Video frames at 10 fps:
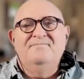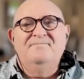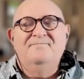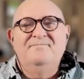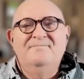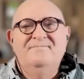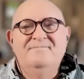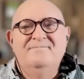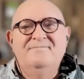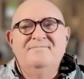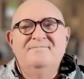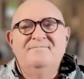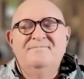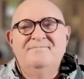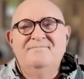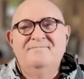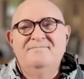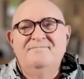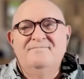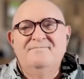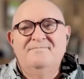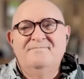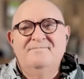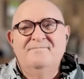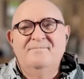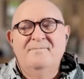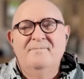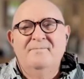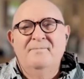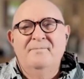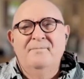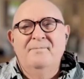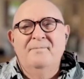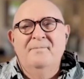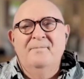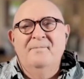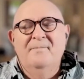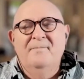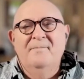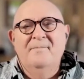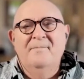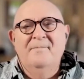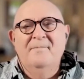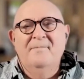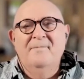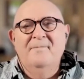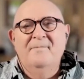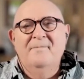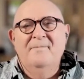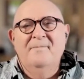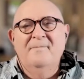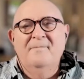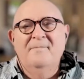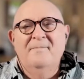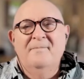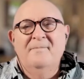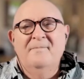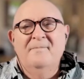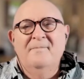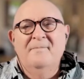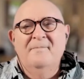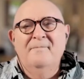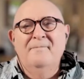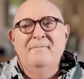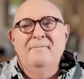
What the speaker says: (not speaking)